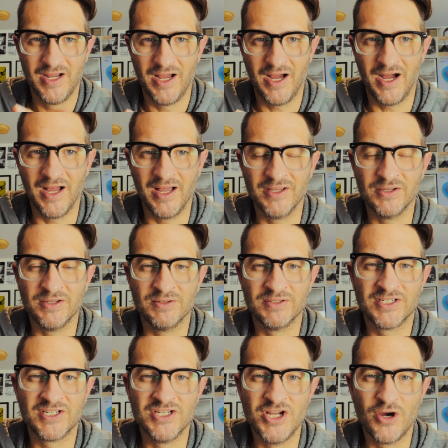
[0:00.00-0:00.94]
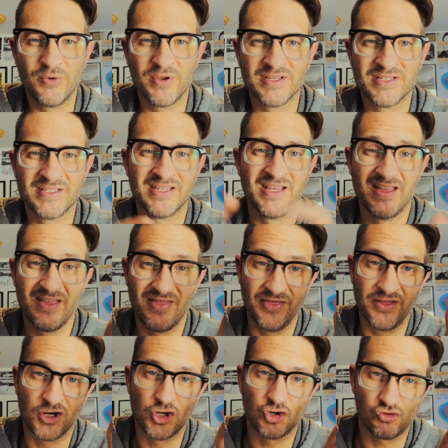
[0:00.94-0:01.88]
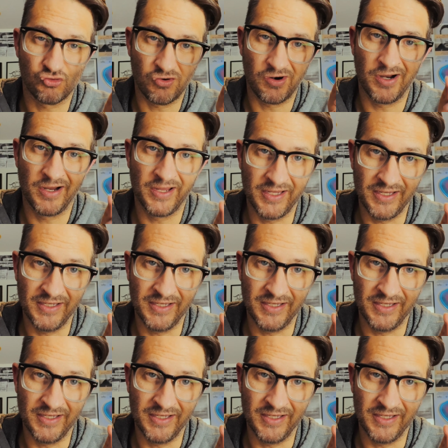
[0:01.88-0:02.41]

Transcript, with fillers: Uh, it's known as the Crying